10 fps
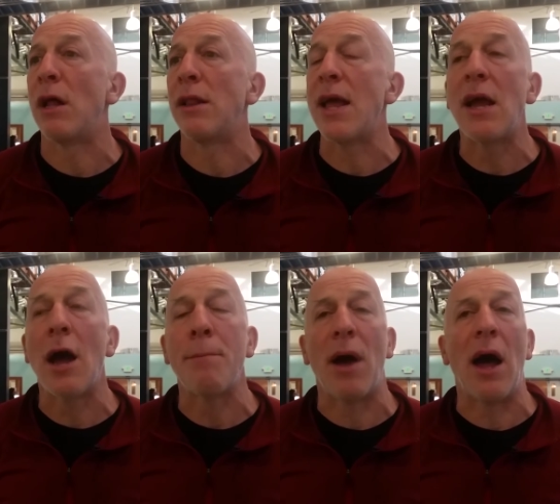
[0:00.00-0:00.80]
a,
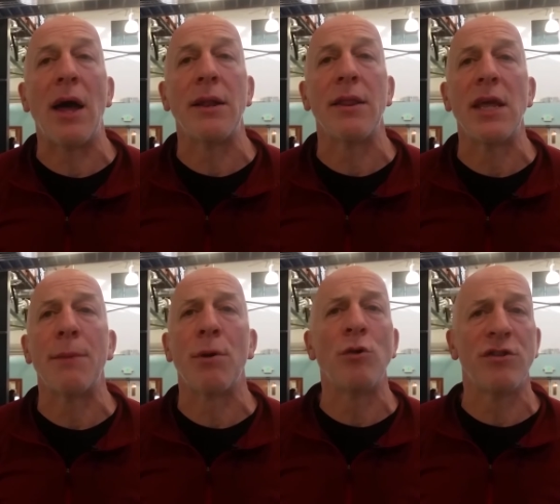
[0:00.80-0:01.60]
leg up on
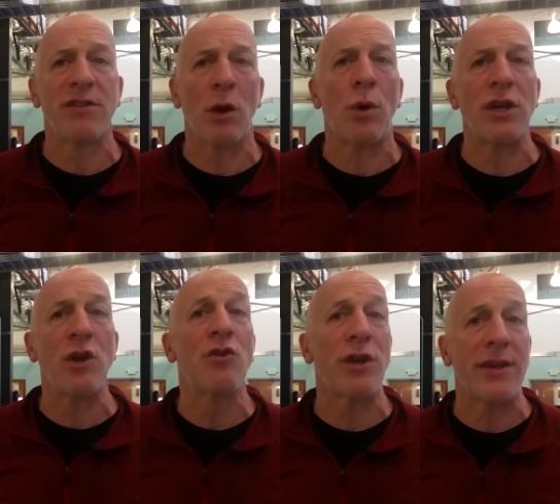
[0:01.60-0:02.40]
the approaches that
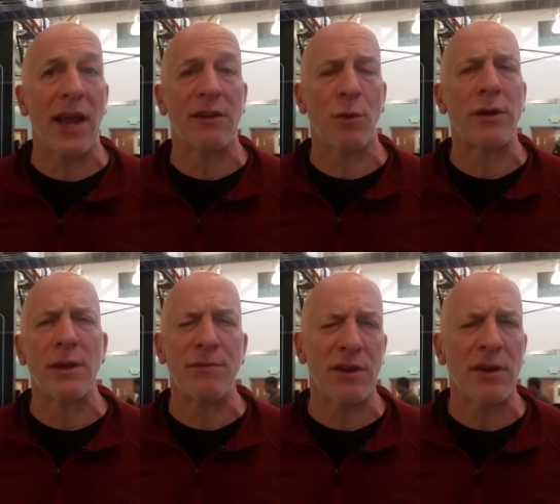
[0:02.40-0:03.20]
one usually takes
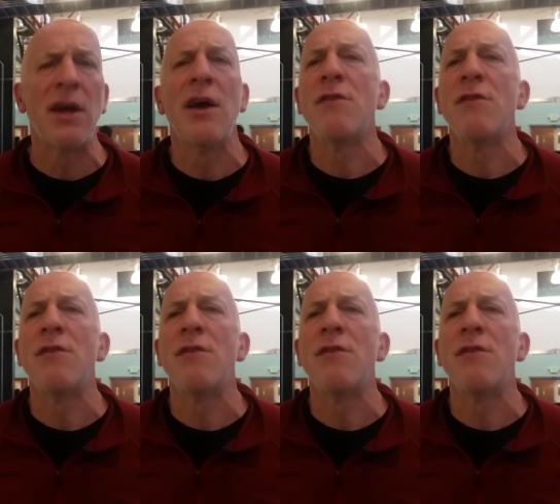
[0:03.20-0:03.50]
relative to